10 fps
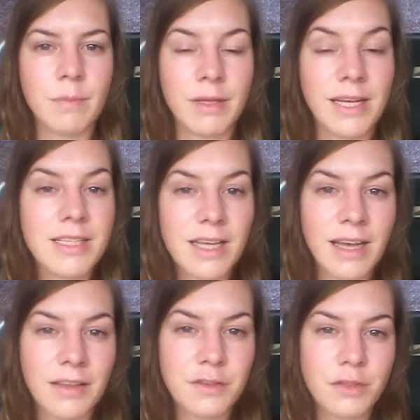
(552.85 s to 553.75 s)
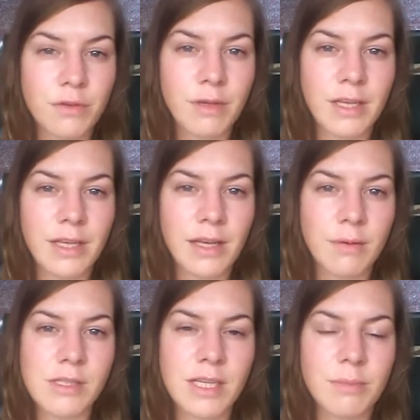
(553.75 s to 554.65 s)
Because I had the degree,
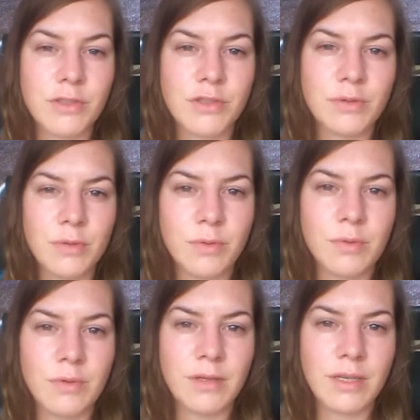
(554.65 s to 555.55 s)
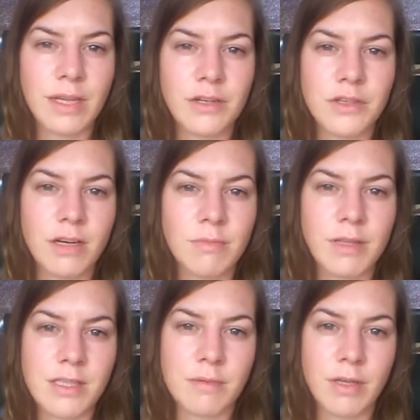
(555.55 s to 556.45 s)
I was able to get a job
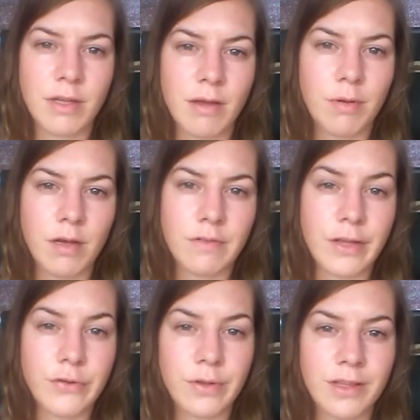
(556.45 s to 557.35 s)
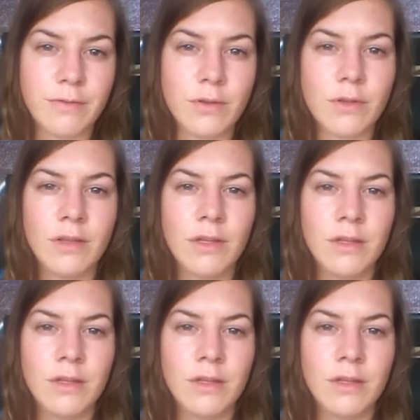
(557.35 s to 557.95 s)
that's a bit above entry level.